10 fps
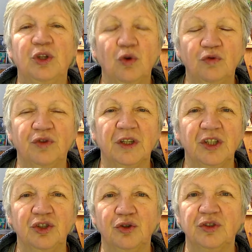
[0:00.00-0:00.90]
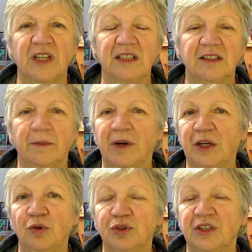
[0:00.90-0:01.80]
We don't really use
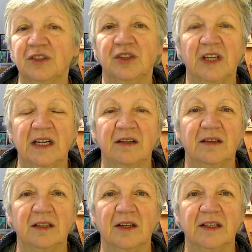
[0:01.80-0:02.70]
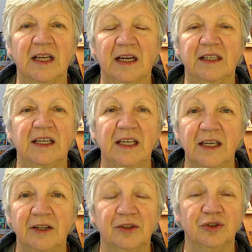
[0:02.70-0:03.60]
antibiotics or anything like that
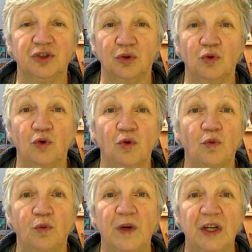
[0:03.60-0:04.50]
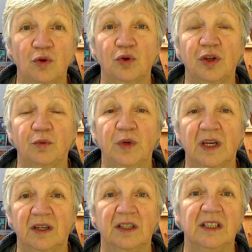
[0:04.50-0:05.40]
here. So we know that
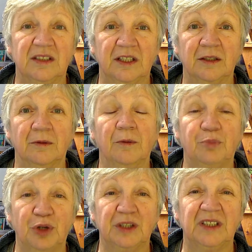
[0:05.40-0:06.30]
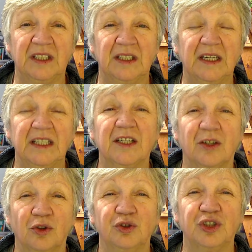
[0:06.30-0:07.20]
we are eating pretty
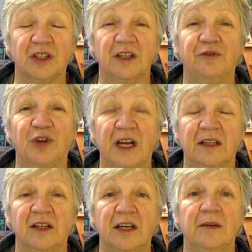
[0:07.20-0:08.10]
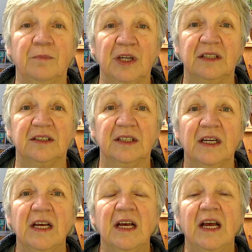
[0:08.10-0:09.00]
ecologically friendly meat.
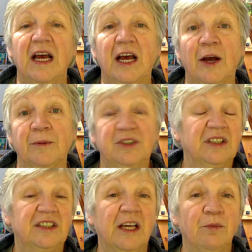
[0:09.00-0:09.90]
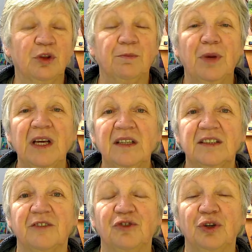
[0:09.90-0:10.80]
It's the same with pigs.